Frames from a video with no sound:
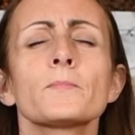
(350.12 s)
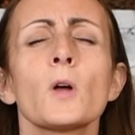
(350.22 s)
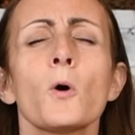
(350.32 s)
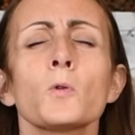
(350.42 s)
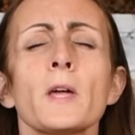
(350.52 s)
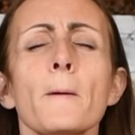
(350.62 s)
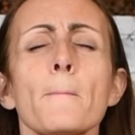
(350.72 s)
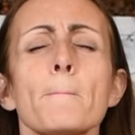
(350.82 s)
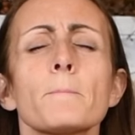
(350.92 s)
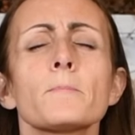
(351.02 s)
Hold it.
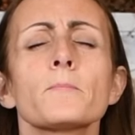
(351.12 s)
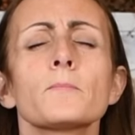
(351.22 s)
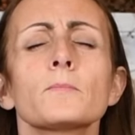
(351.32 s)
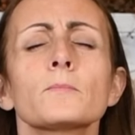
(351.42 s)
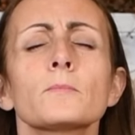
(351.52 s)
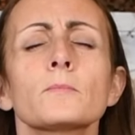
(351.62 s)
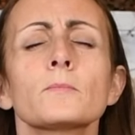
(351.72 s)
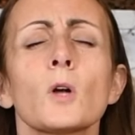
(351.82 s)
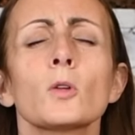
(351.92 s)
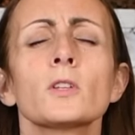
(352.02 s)

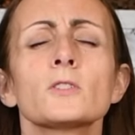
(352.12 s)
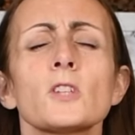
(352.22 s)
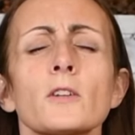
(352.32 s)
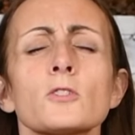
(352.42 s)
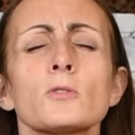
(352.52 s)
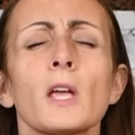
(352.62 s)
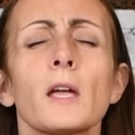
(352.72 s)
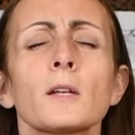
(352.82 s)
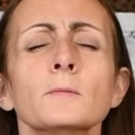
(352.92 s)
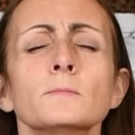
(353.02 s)
Hold it as long as you
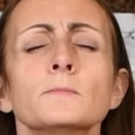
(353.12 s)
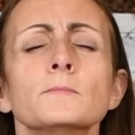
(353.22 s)
can.